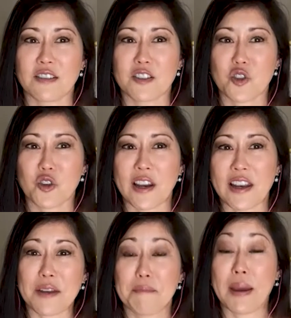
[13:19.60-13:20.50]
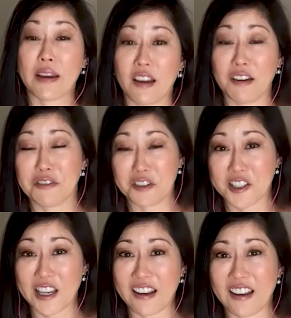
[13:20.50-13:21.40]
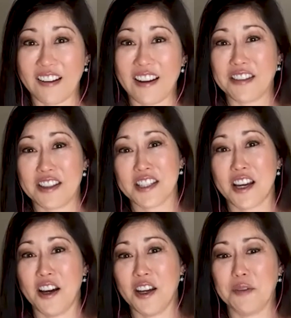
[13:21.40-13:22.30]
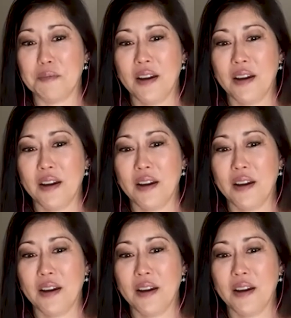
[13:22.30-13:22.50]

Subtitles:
training mecca for skating at the time.